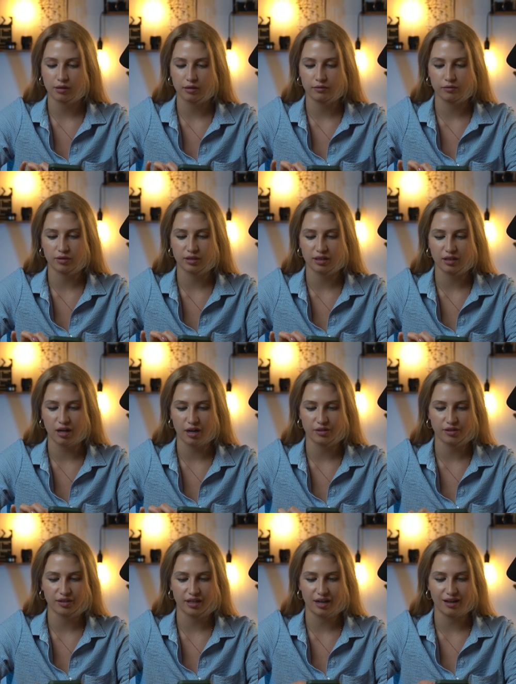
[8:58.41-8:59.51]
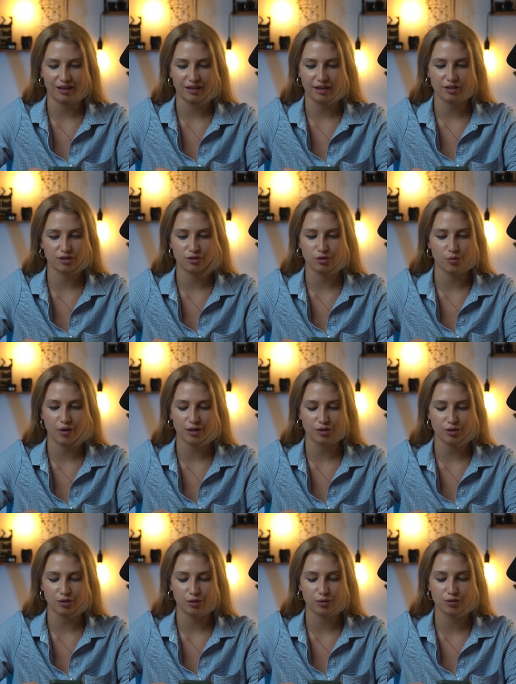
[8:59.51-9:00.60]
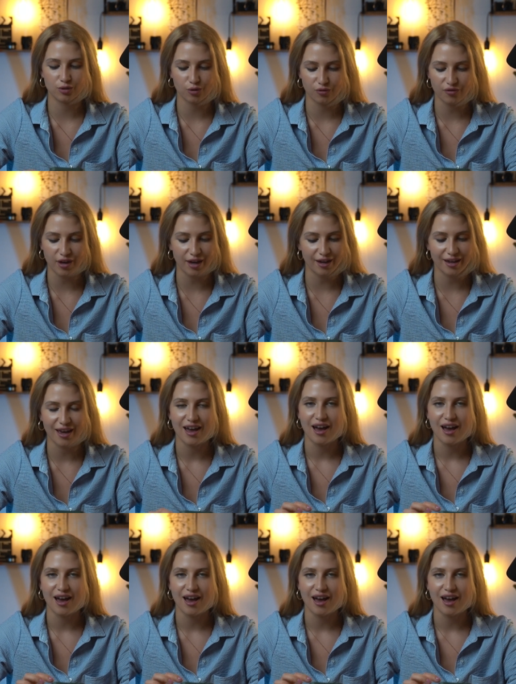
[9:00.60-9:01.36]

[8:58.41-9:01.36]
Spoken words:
If you see 100, yeah, it's too much, it looks too fake.